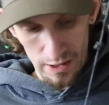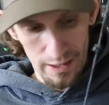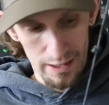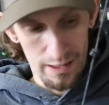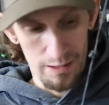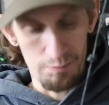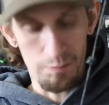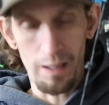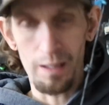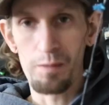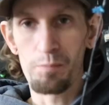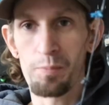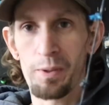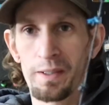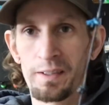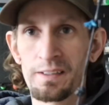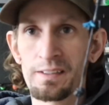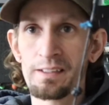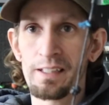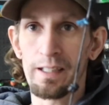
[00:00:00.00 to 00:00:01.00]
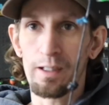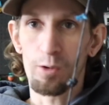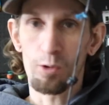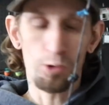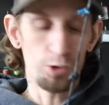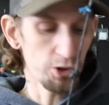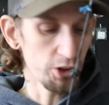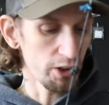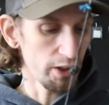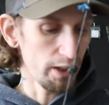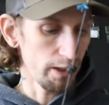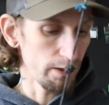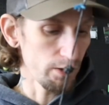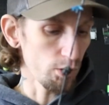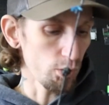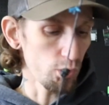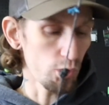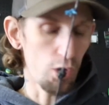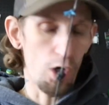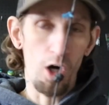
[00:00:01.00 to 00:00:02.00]
In my opinion, they hold your
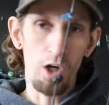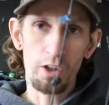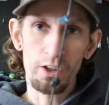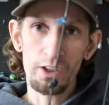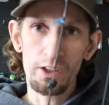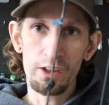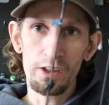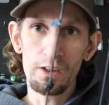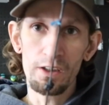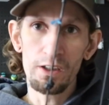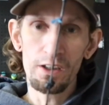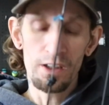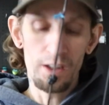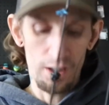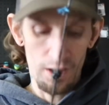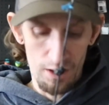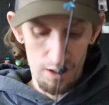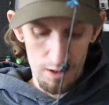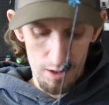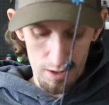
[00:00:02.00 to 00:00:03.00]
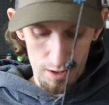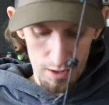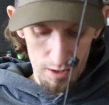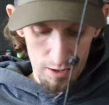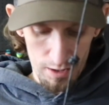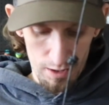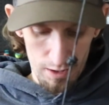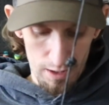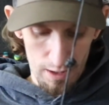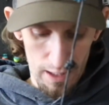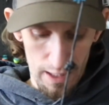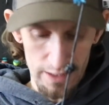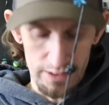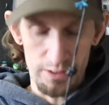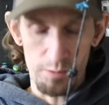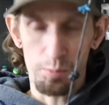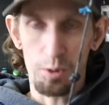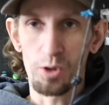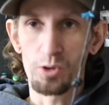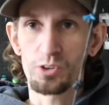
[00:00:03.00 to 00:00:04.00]
arrow longer as
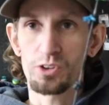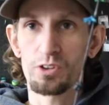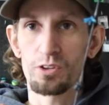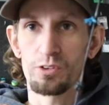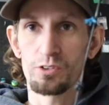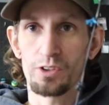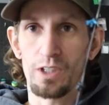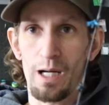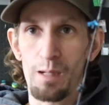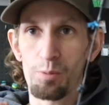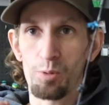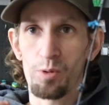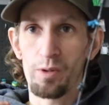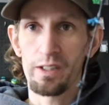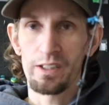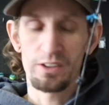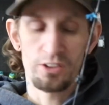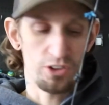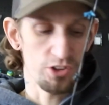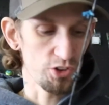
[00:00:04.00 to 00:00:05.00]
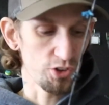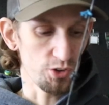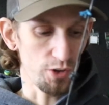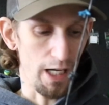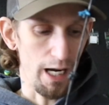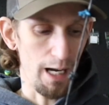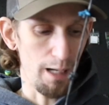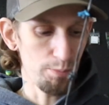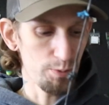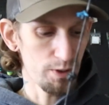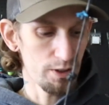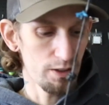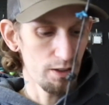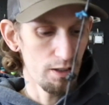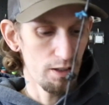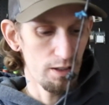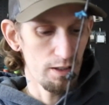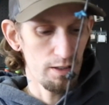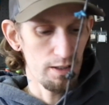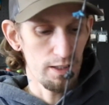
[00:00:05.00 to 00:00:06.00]
opposed to a drop away. It just drops.
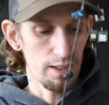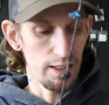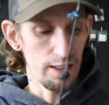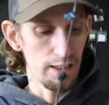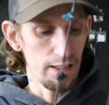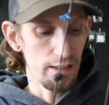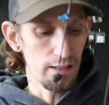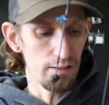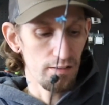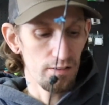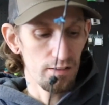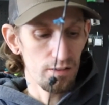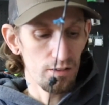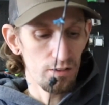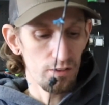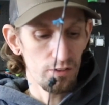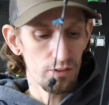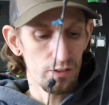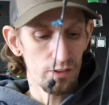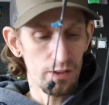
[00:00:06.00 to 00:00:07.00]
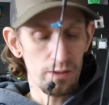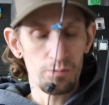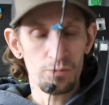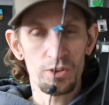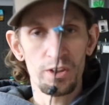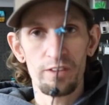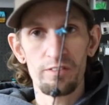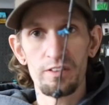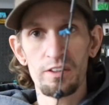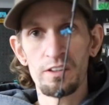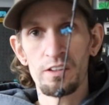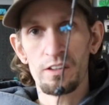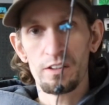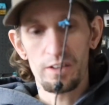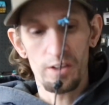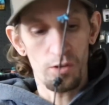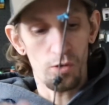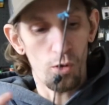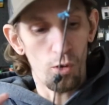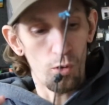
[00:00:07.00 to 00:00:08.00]
The limb driven,
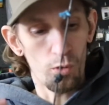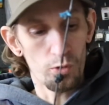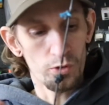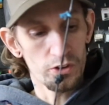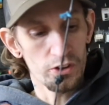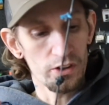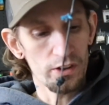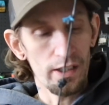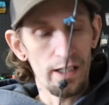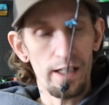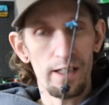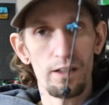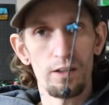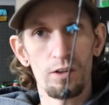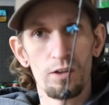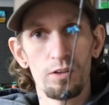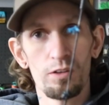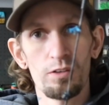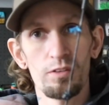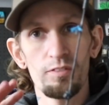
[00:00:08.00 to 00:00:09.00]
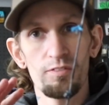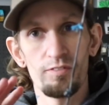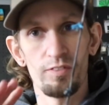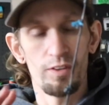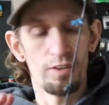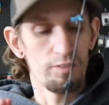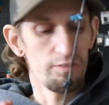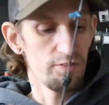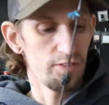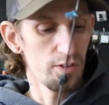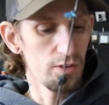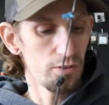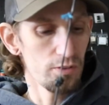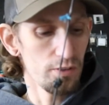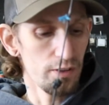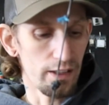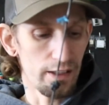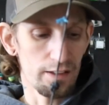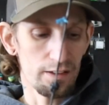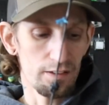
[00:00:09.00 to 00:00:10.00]
they'll hold your arrow for a few,
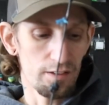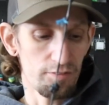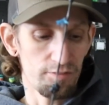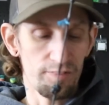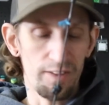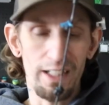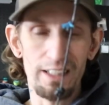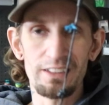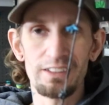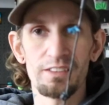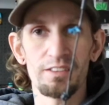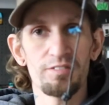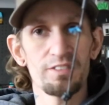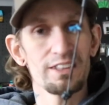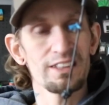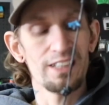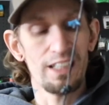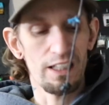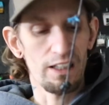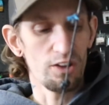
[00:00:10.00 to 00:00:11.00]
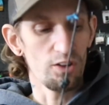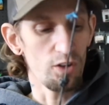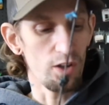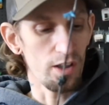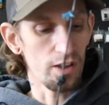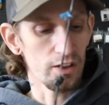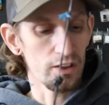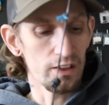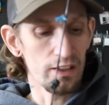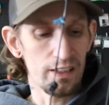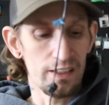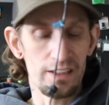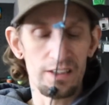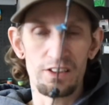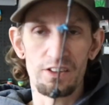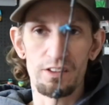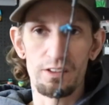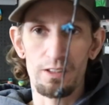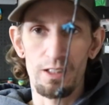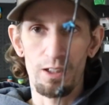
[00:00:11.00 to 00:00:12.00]
like fractions of a second longer, and it
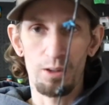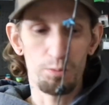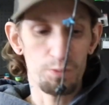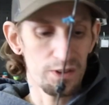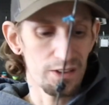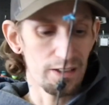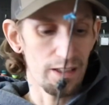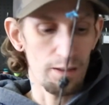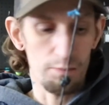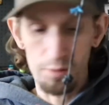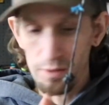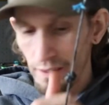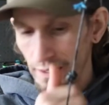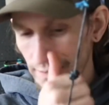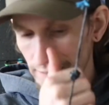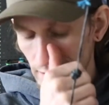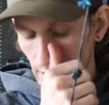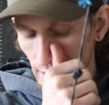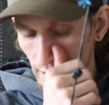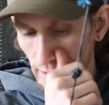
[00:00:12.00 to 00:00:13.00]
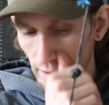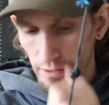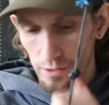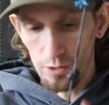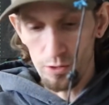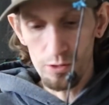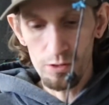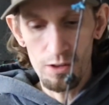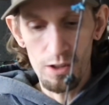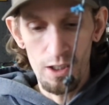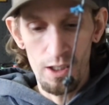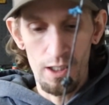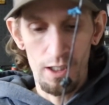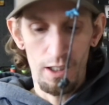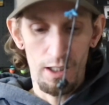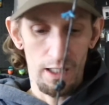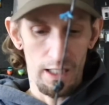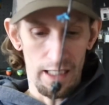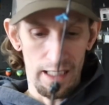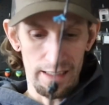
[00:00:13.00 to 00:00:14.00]
just helps stabilize the arrow
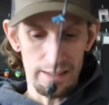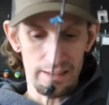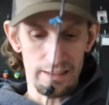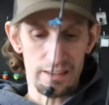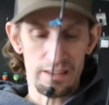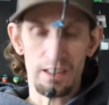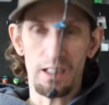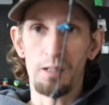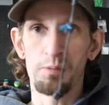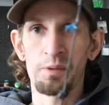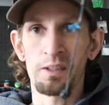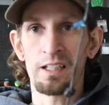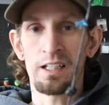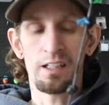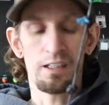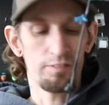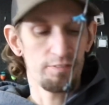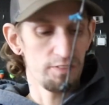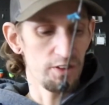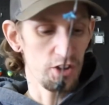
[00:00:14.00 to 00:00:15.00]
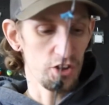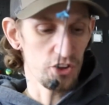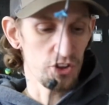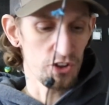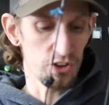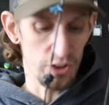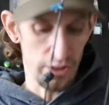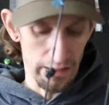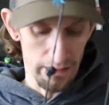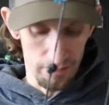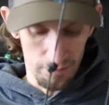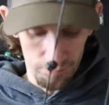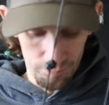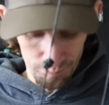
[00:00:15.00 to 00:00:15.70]
as it's coming off your string.